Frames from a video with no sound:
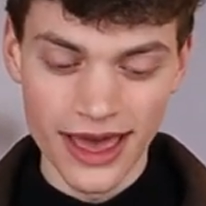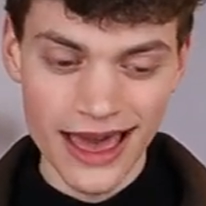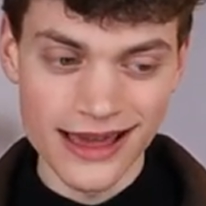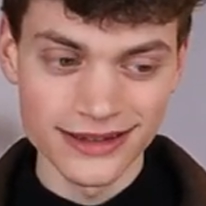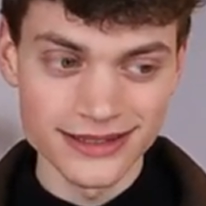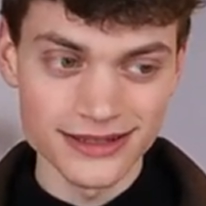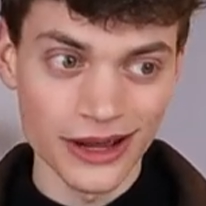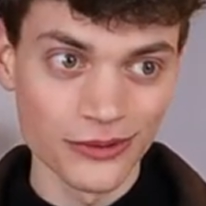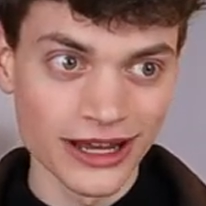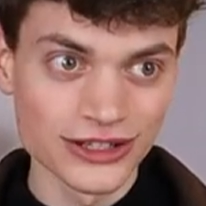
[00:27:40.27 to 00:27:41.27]
And I
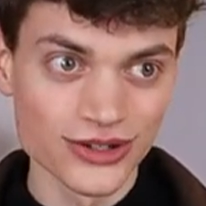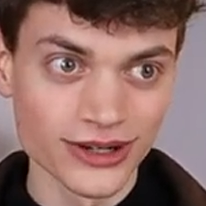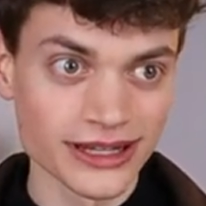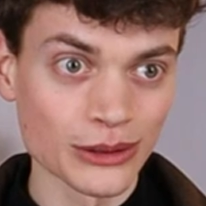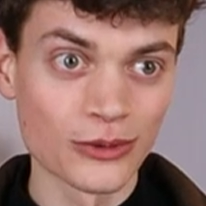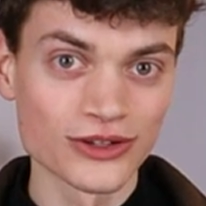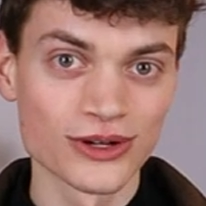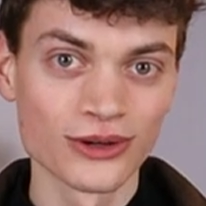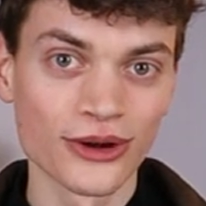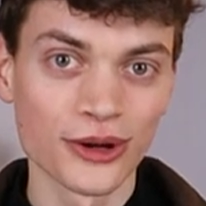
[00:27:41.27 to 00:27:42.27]
really enjoy that and want
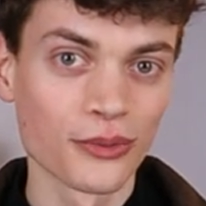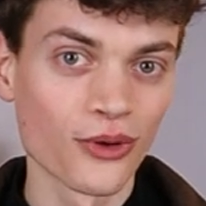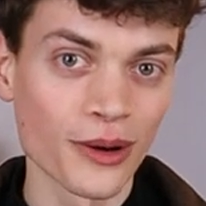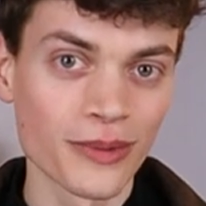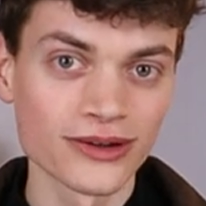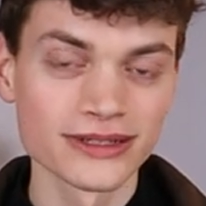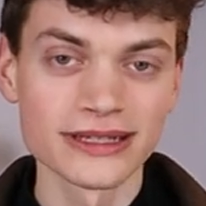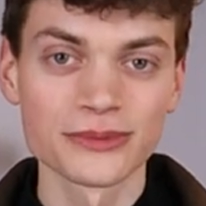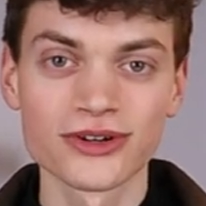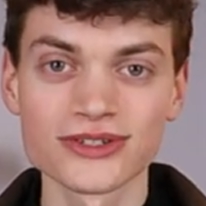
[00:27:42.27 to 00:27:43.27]
to learn more about
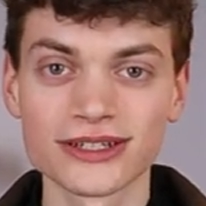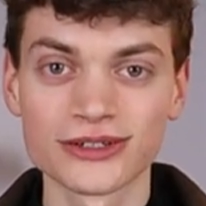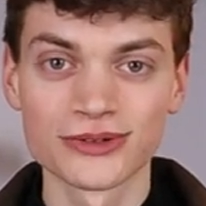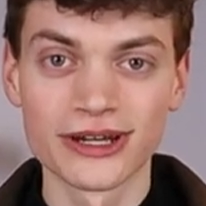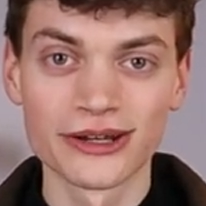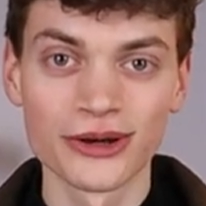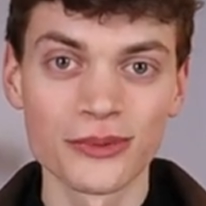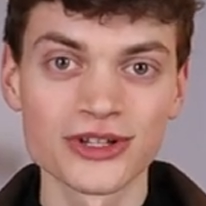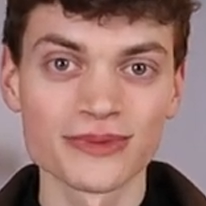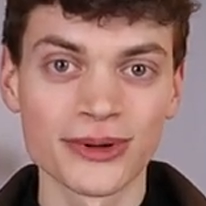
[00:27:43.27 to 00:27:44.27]
it because I don't really know
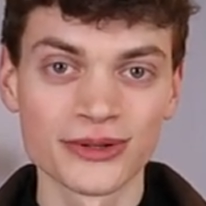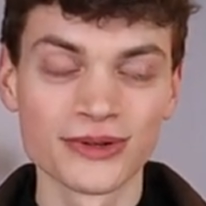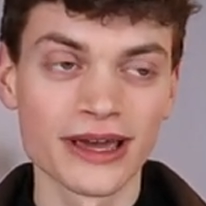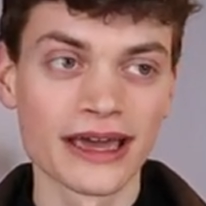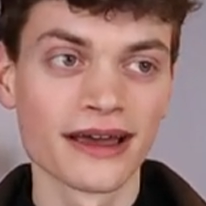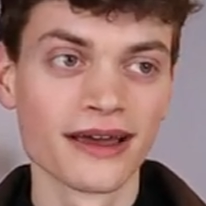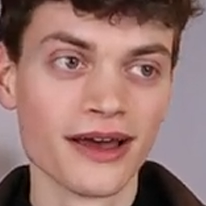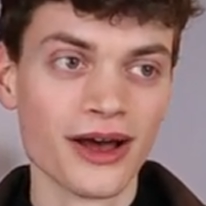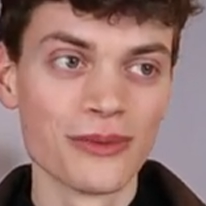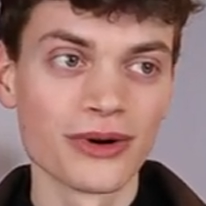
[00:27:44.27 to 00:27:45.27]
much about cooking,
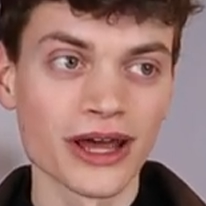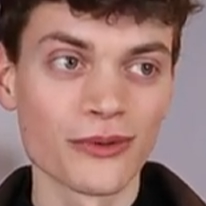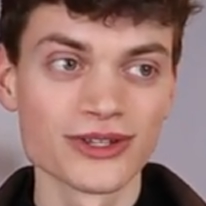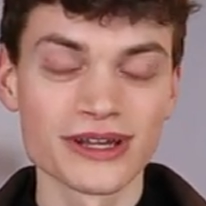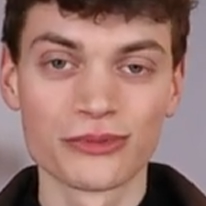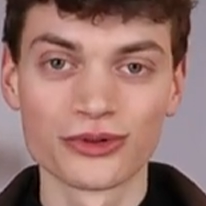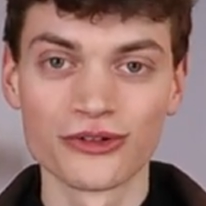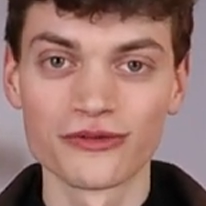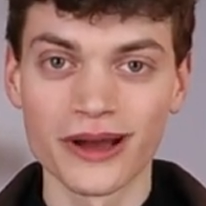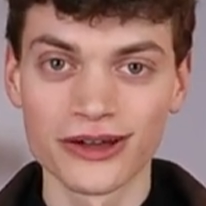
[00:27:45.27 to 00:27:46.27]
but I want to
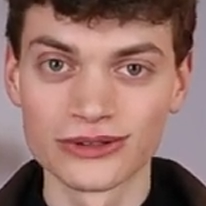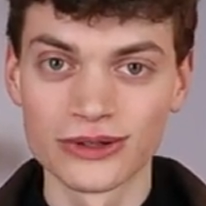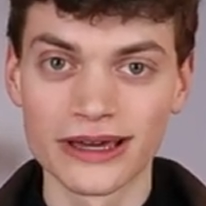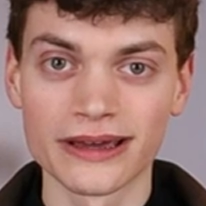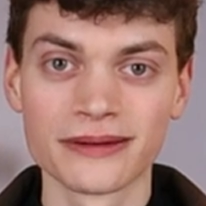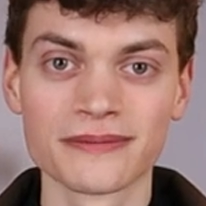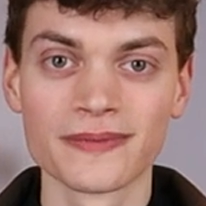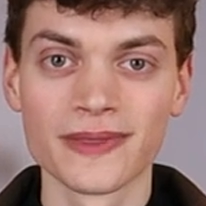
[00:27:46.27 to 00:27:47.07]
improve my cooking